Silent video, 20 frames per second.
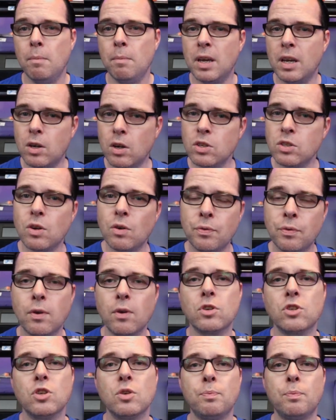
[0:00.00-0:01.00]
Because of
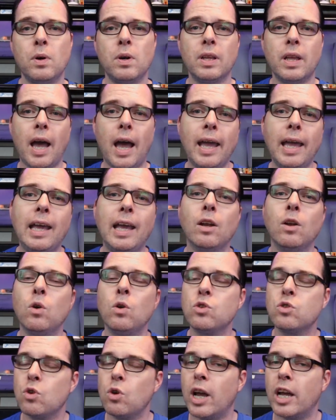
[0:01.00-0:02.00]
your support, I can
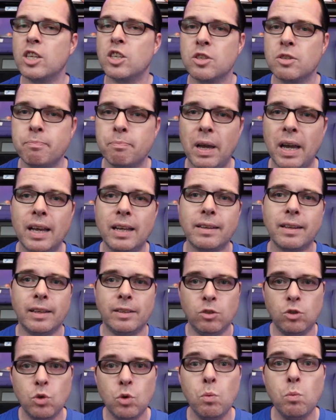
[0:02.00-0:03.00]
also expand
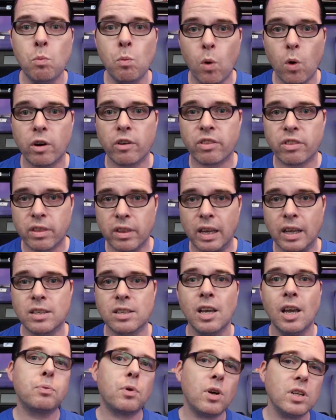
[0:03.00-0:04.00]
and do more
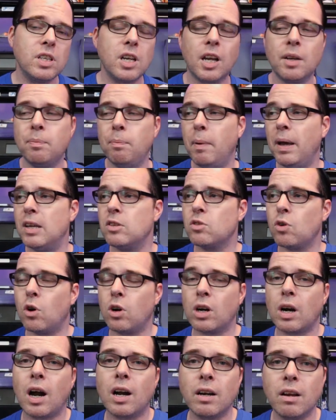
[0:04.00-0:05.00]
things, project-based
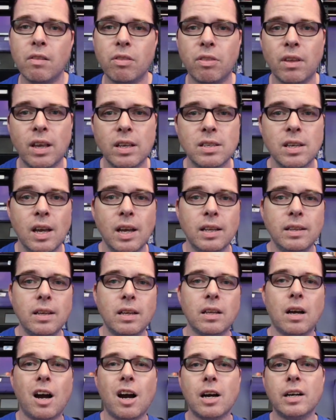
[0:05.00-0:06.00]
or other things
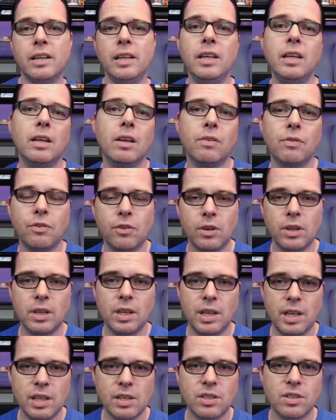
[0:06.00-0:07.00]
that are needed for
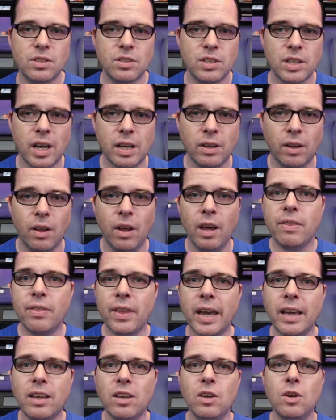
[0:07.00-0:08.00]
this channel.
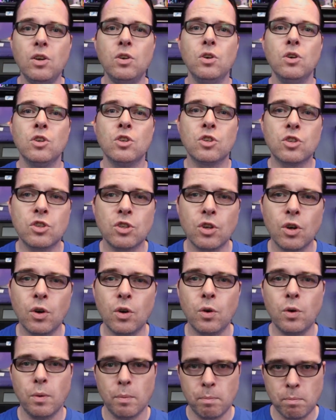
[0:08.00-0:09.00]
Thank you
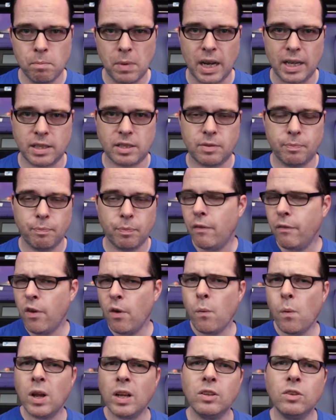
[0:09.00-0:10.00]
so much. If
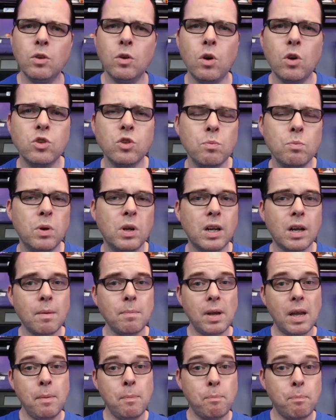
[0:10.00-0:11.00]
you want to also
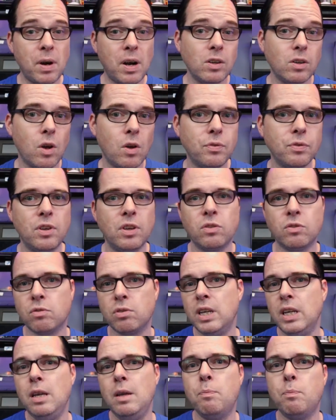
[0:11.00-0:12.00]
become a part of the
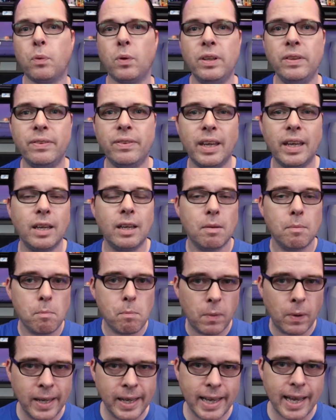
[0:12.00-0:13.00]
3D printing
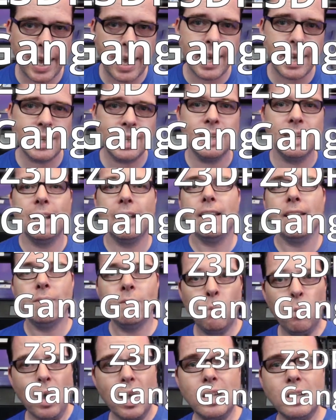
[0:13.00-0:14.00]
gang,
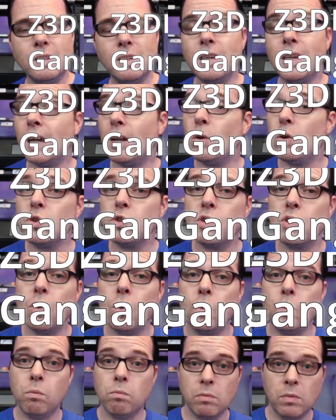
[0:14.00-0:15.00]
well, you can
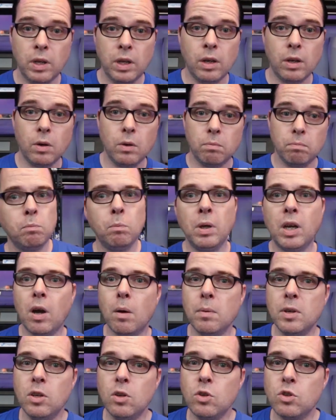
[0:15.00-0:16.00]
also, you know,
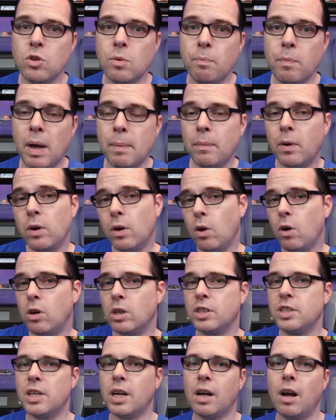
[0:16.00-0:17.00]
become a YouTube member
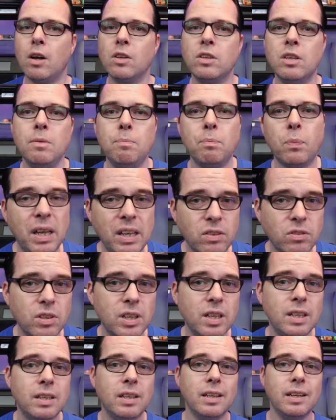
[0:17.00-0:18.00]
or check out the
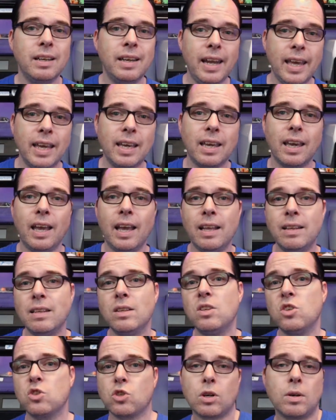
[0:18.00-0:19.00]
Patreon link in
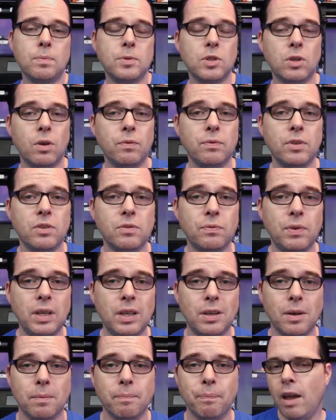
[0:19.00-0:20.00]
the description of this
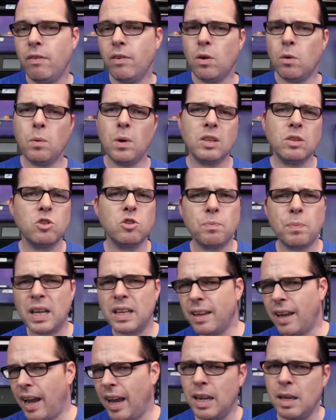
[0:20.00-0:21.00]
video. If you don't want to
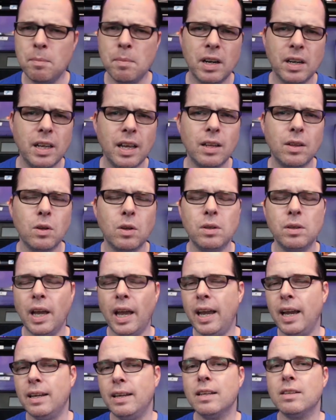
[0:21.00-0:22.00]
spend any money at all,
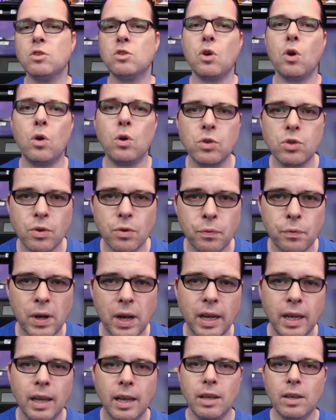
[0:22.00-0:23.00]
hey, that's also
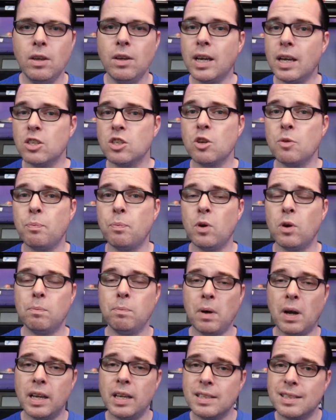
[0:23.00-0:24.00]
fine. You can
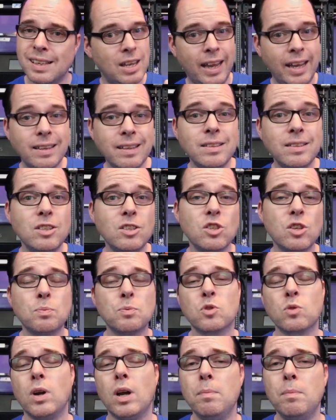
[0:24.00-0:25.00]
support by hitting the
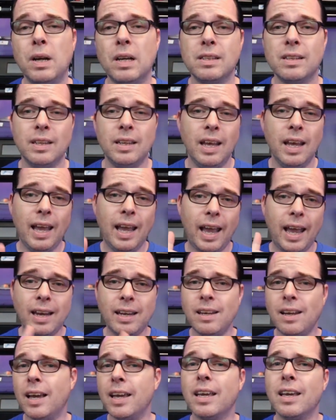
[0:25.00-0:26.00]
subscribe button
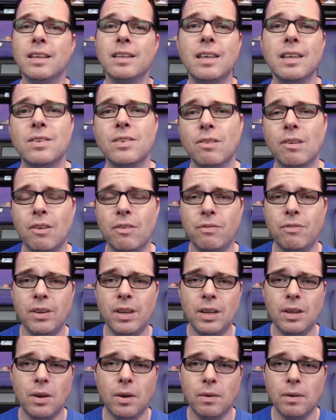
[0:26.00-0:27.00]
and liking this
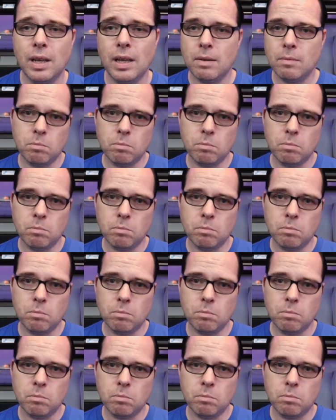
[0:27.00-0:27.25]
video.